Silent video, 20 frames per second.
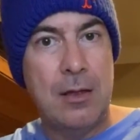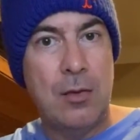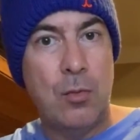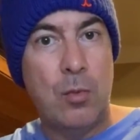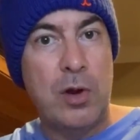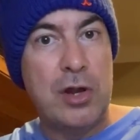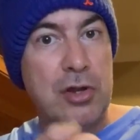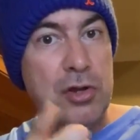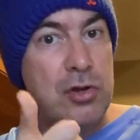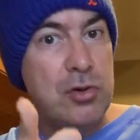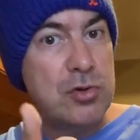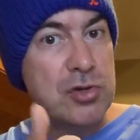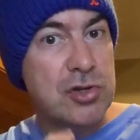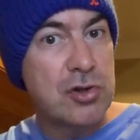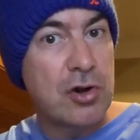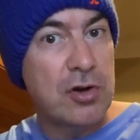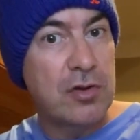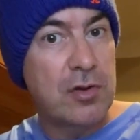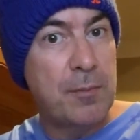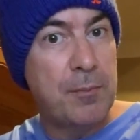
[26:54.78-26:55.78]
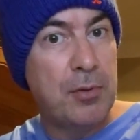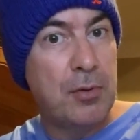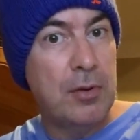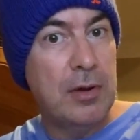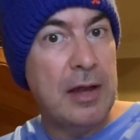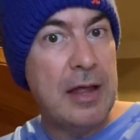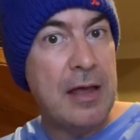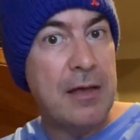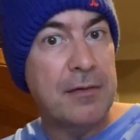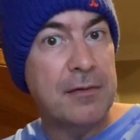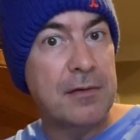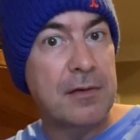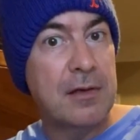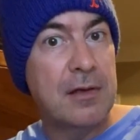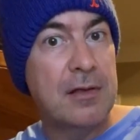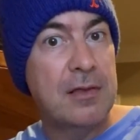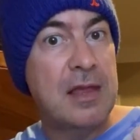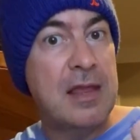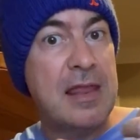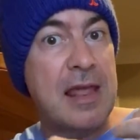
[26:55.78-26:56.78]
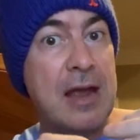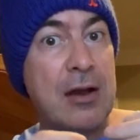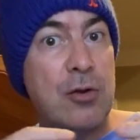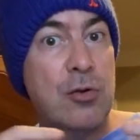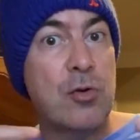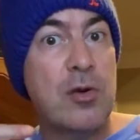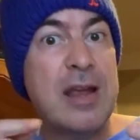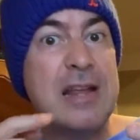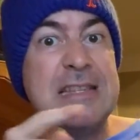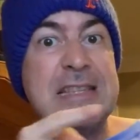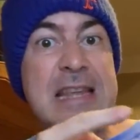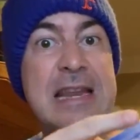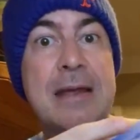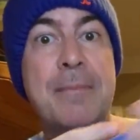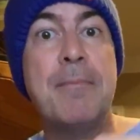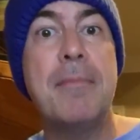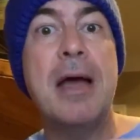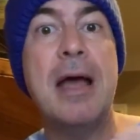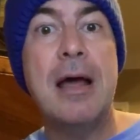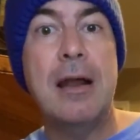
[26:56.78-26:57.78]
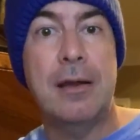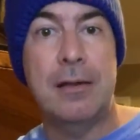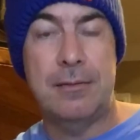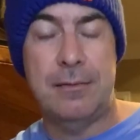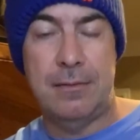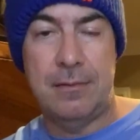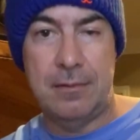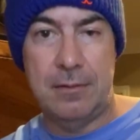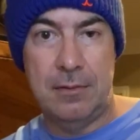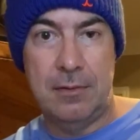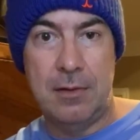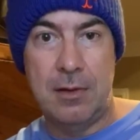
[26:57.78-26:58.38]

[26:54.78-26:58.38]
When you start to pull less, then that creates an imbalance.